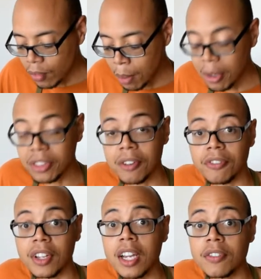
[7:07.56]
But the
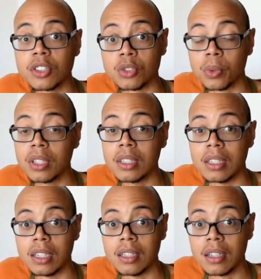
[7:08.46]
flavor is really
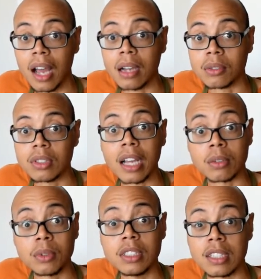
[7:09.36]
good. I can, I can
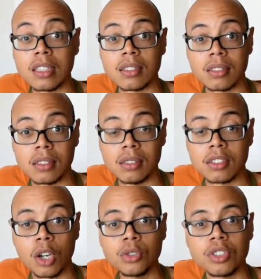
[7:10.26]
really taste the
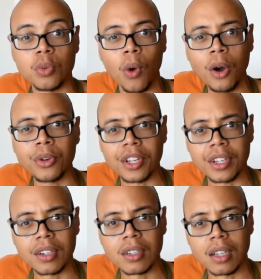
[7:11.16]
toasted walnut
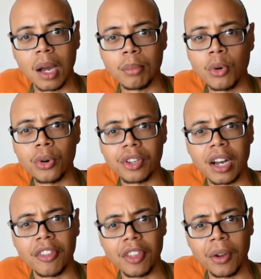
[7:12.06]
a lot more than
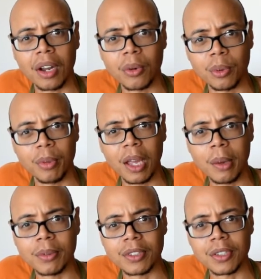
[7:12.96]
I thought I would be
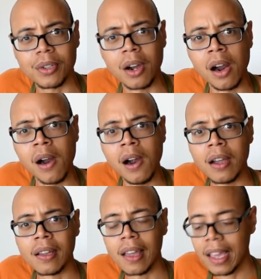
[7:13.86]
able to.
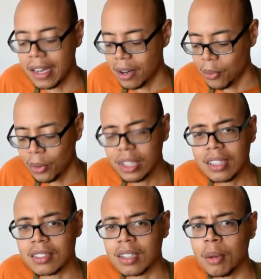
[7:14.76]
And it really
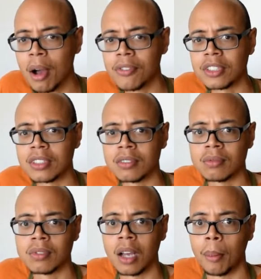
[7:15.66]
doesn't come off as
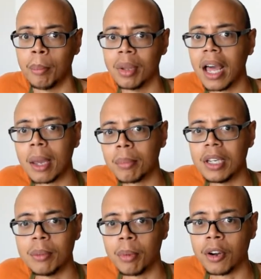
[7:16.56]
a black
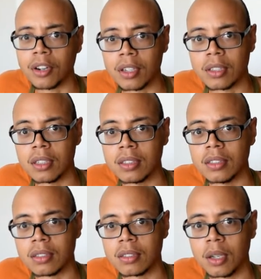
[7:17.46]
bean burger. It
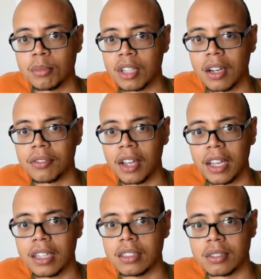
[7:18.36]
just comes off
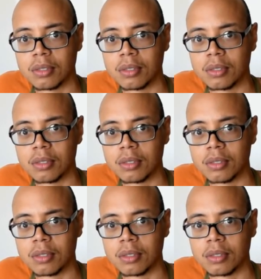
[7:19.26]
as,